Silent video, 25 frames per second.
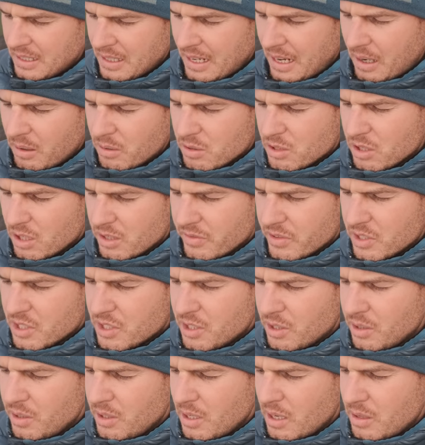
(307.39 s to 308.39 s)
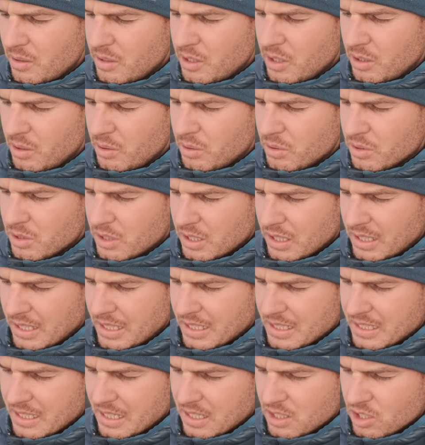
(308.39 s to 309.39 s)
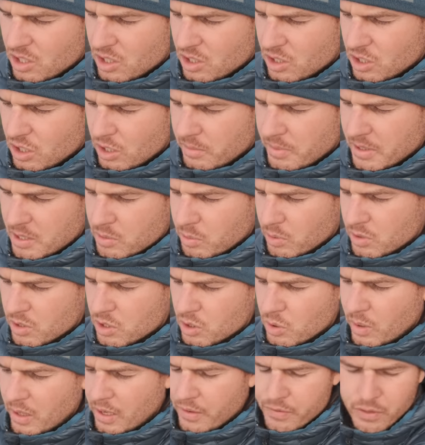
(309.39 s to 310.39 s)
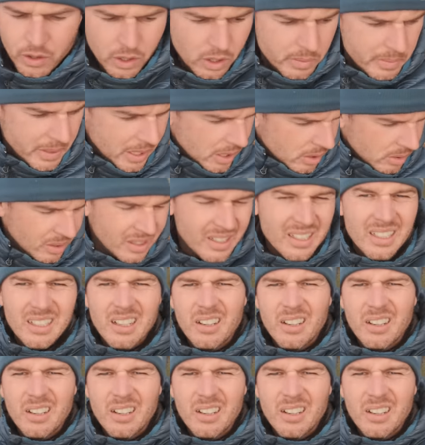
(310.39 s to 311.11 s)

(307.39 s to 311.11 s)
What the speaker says: outside of a studio used an extension tube. This one's 24mm.